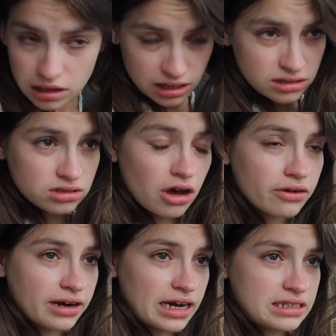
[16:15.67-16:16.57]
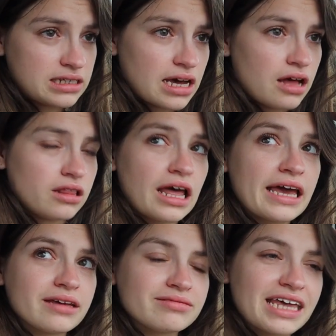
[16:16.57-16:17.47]
It's so crazy how,
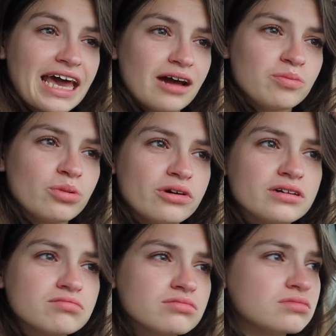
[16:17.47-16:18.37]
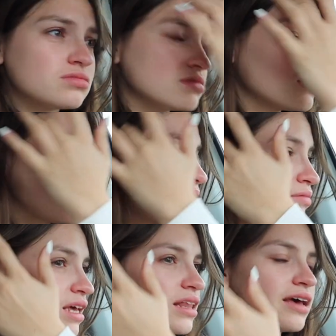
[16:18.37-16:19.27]
like, the airport can
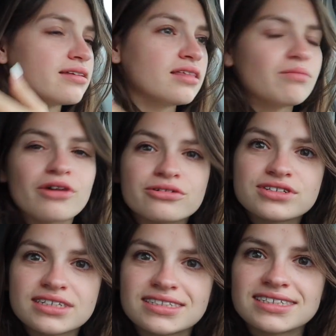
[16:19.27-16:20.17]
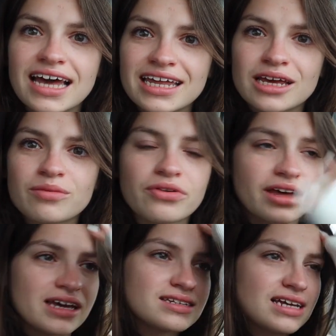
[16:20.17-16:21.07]
be, like, the most exciting
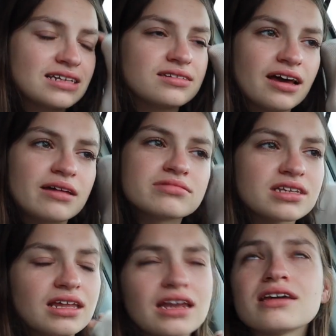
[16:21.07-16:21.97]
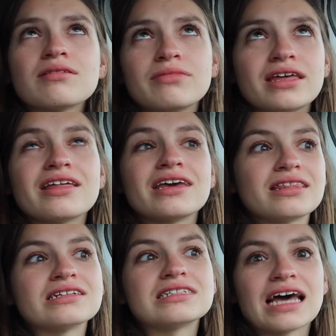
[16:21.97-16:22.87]
place at times, and then it can be, like,
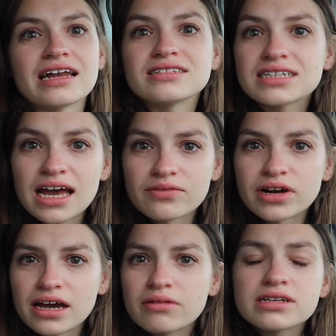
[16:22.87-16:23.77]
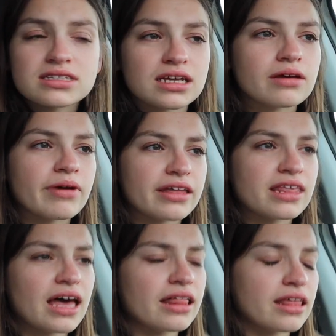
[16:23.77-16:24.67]
the saddest ever. I always think about
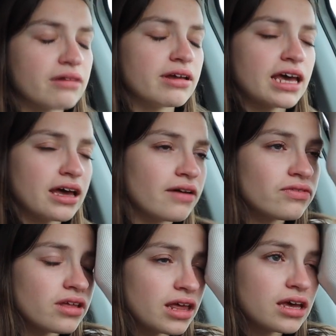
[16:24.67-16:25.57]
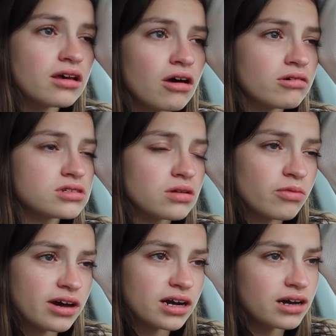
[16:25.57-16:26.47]
that, like, when I have to, like, go
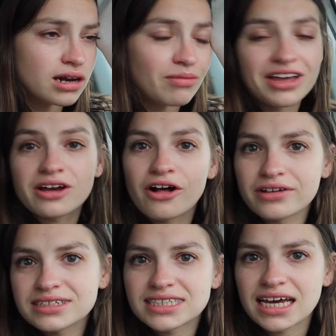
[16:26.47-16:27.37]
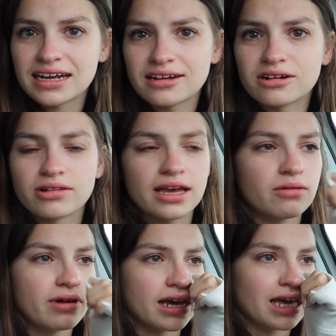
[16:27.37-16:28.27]
somewhere and I'm, like, all excited, or,
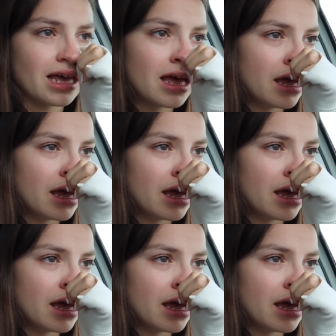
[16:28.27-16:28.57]
like, when I